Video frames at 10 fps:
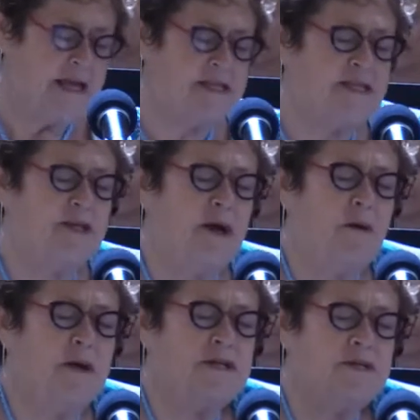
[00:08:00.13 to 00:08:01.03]
is to
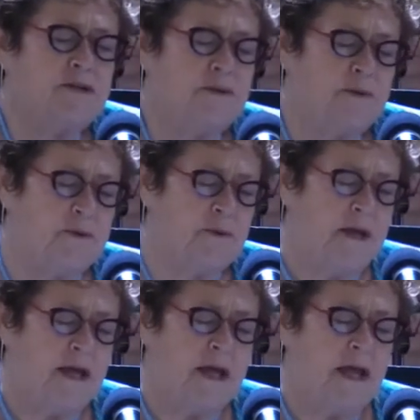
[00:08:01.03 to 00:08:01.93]
go into
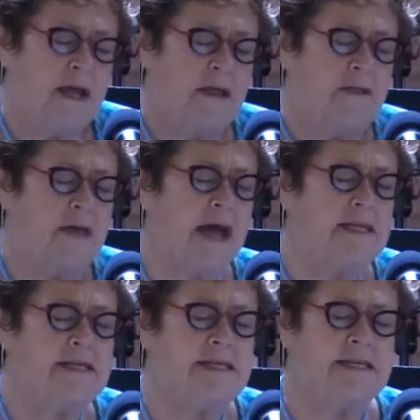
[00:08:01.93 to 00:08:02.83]
that
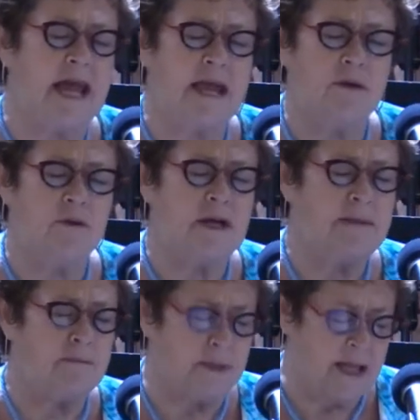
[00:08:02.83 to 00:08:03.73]

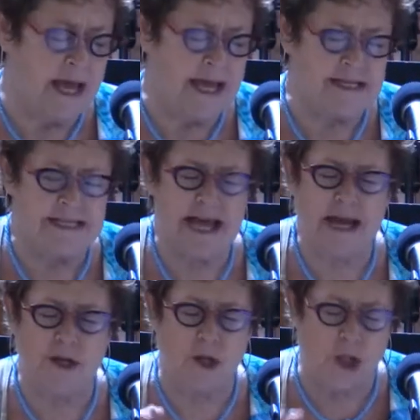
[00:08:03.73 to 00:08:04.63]
sacred place,
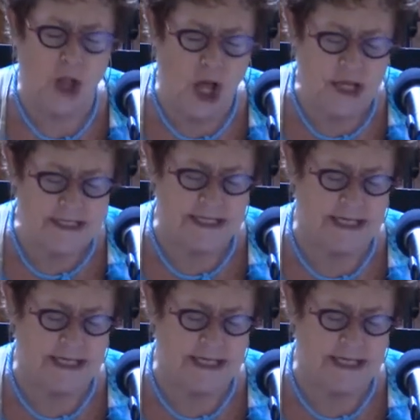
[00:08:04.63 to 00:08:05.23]
that closet